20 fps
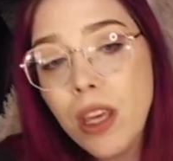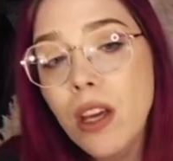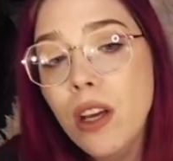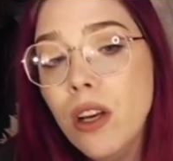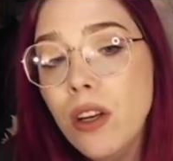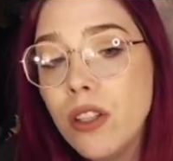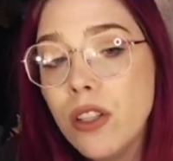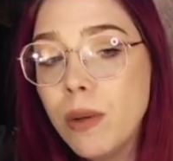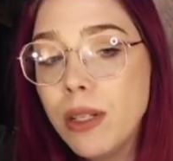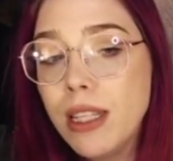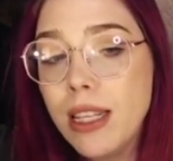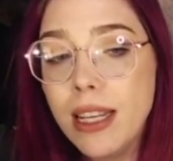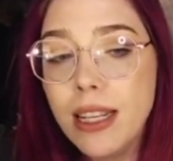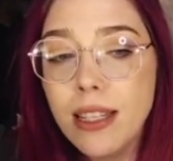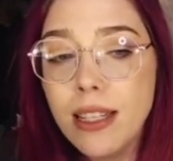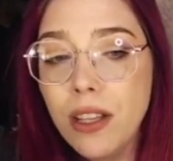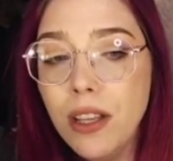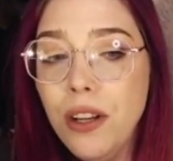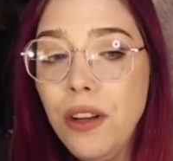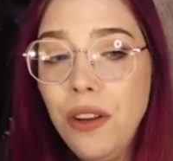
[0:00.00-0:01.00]
So it's
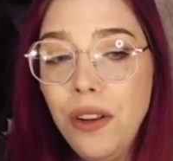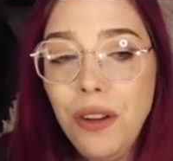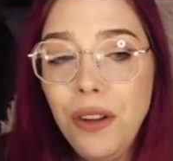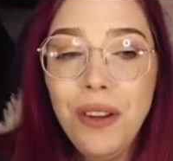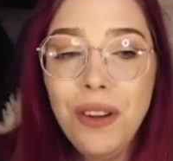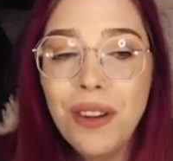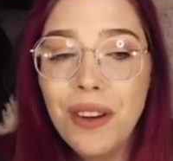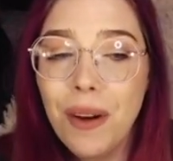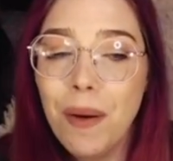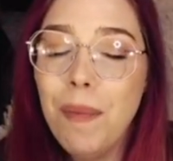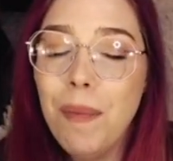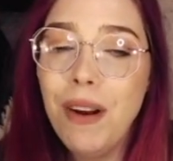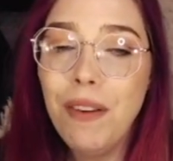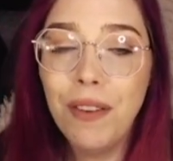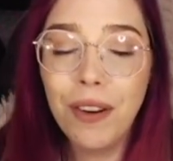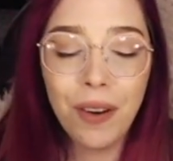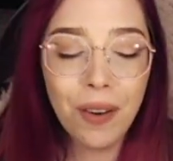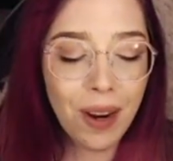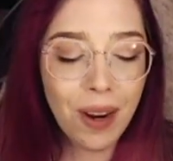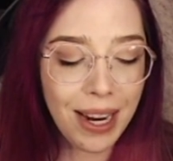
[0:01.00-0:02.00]
a bit of a
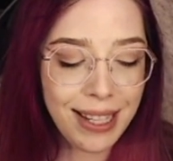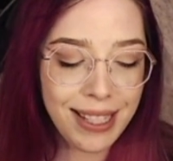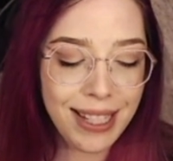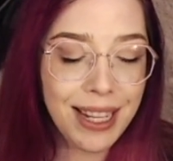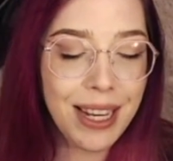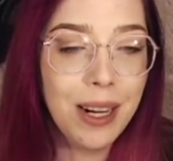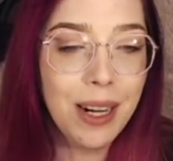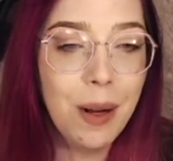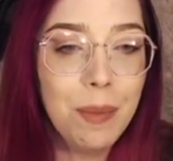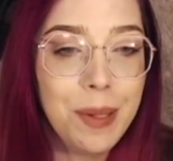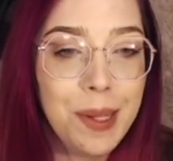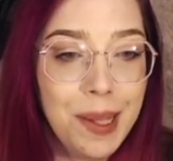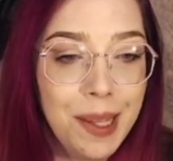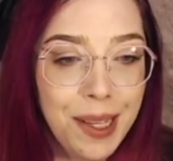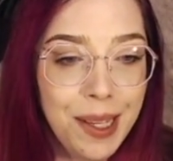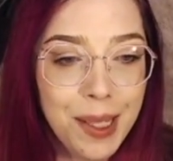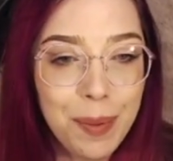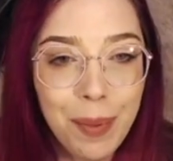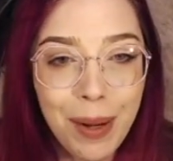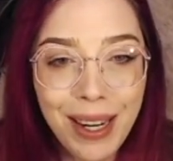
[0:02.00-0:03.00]
grind to get up to
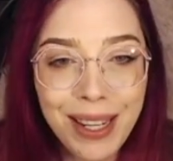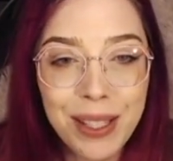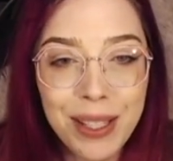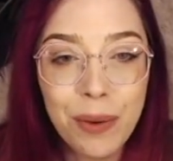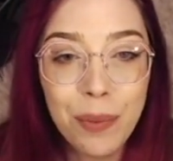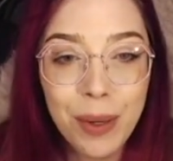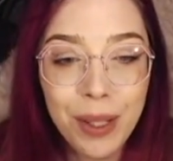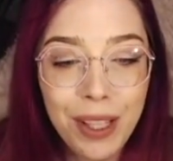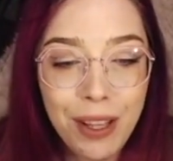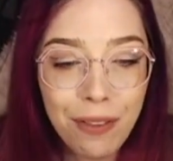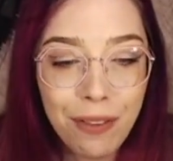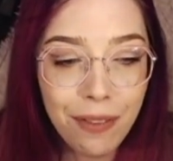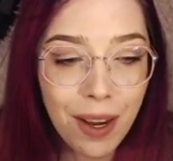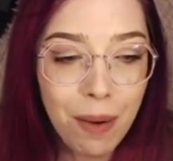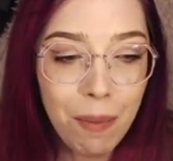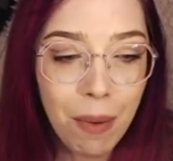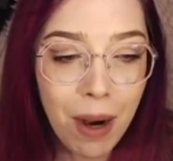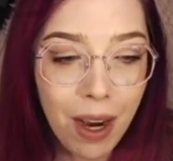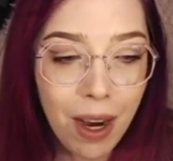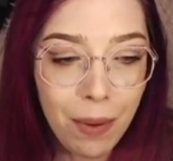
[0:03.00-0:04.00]
this, but it's a really fun
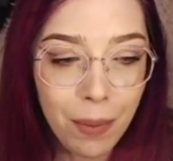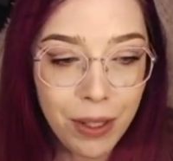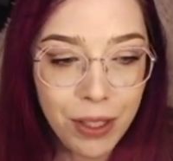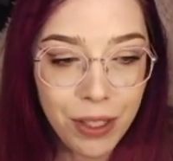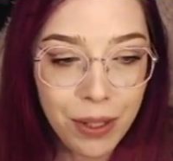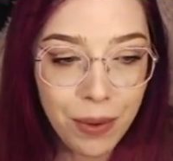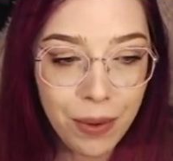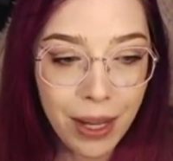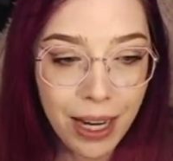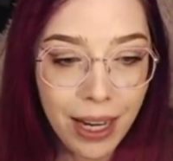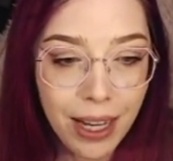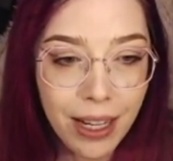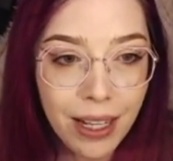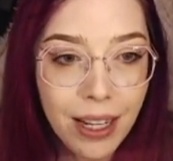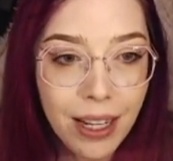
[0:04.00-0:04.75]
mod once you get it.